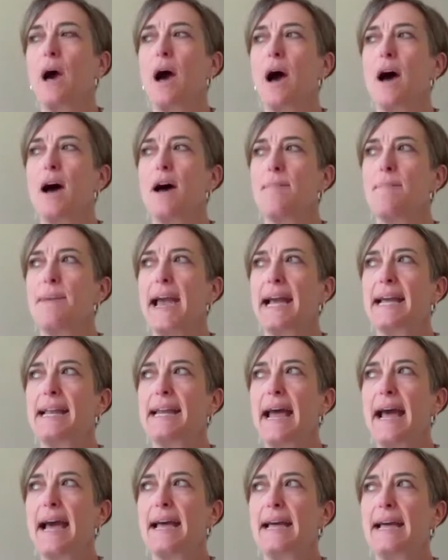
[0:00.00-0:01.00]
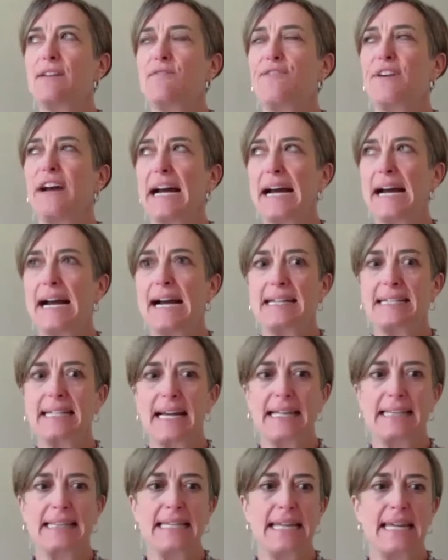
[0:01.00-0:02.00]
And in fact,
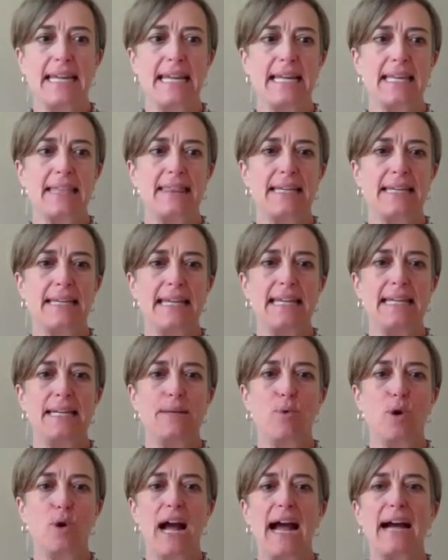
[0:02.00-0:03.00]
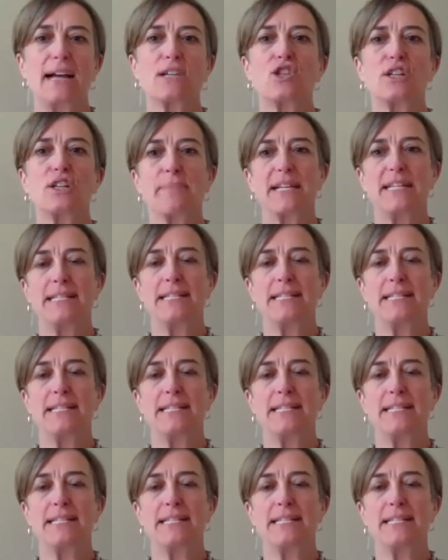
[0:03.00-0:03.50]
I think the need will actually be